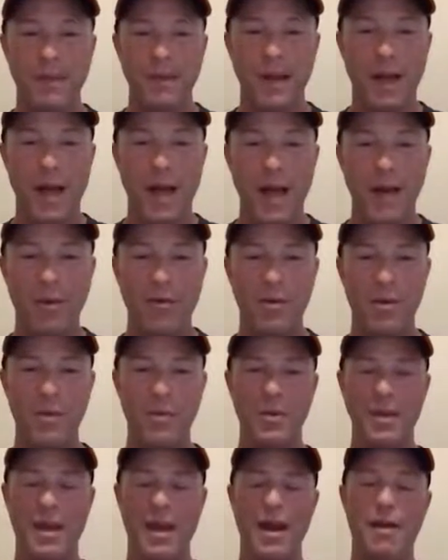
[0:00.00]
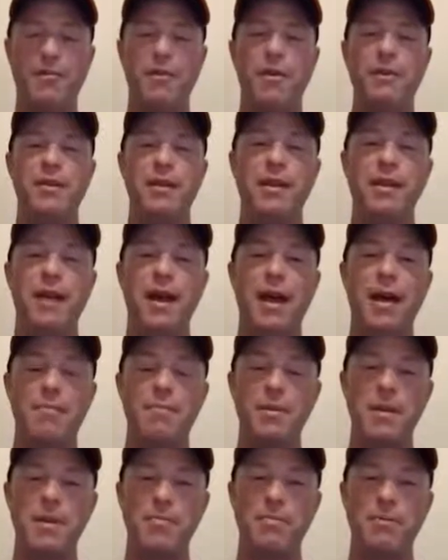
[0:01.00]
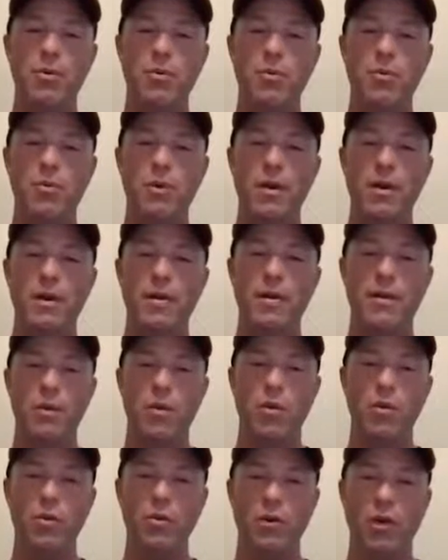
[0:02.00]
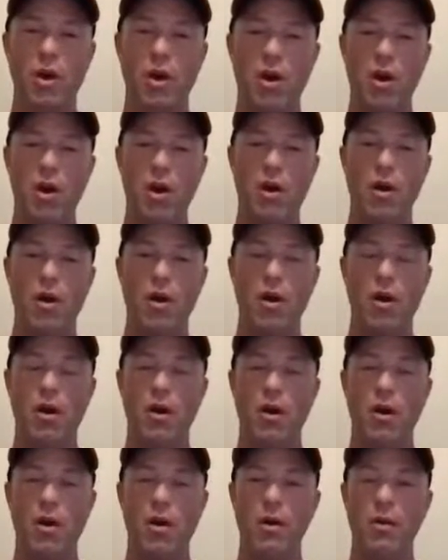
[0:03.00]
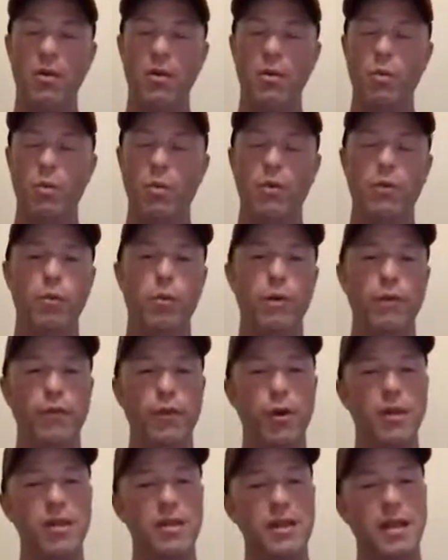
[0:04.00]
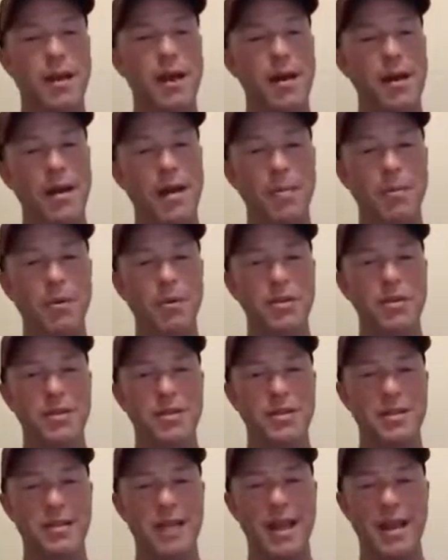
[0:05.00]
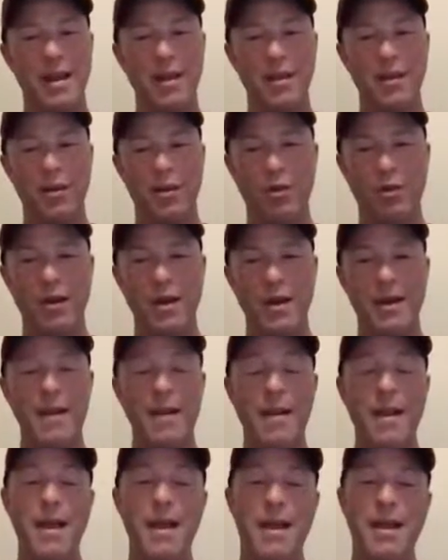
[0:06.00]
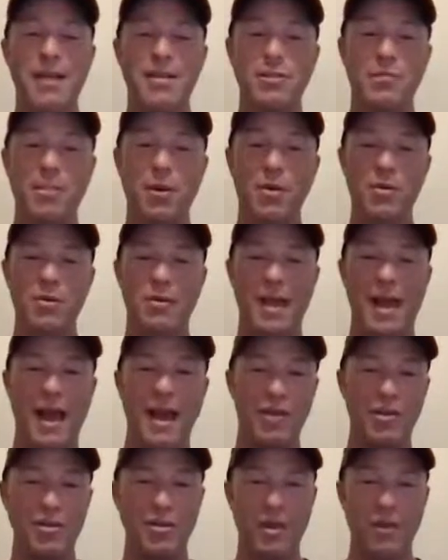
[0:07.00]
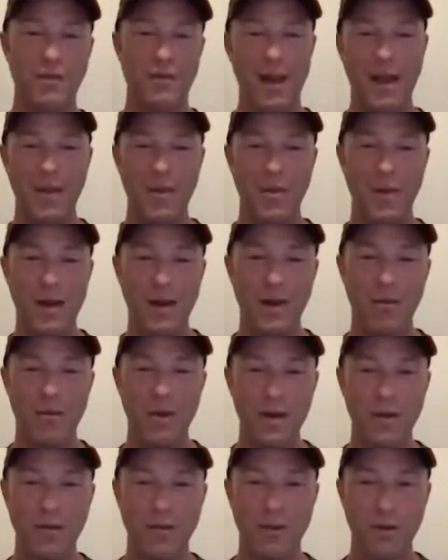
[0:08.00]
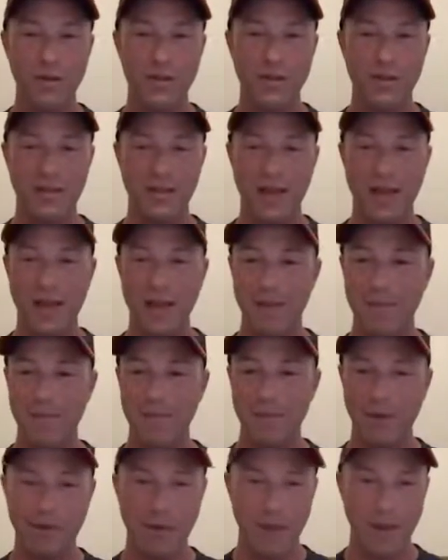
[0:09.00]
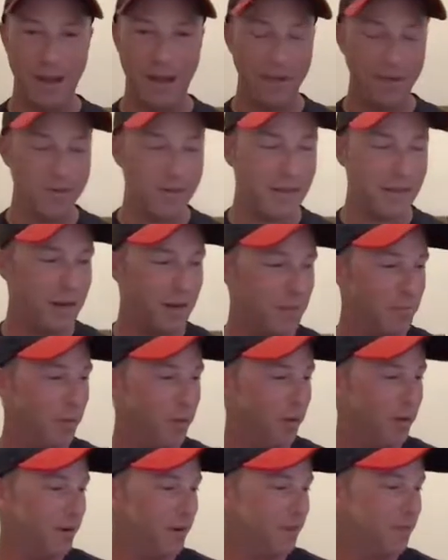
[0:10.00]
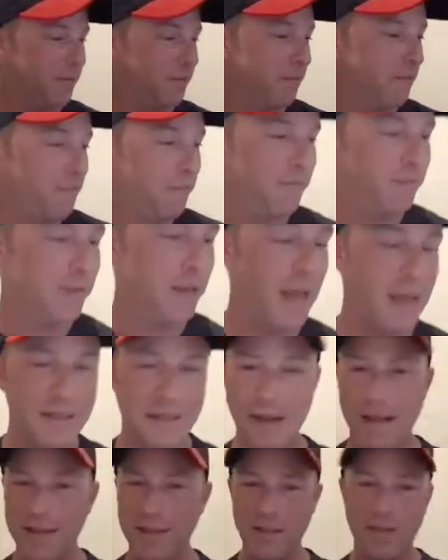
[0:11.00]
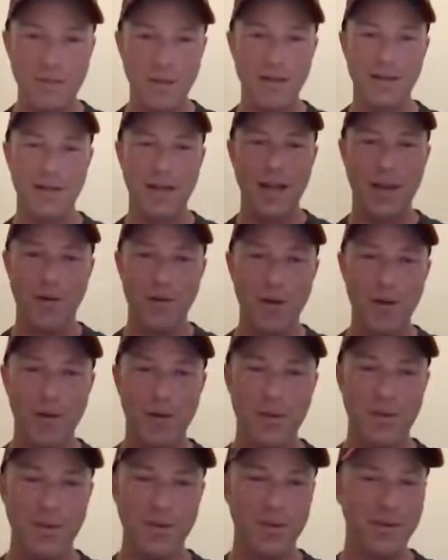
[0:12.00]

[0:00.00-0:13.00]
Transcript: I agree with that. I felt that a lot of people with the old GAR were focusing on numbers and staying on the green, as opposed to actually evaluating risk versus gain. Outstanding point. And it's not just because I agree with you.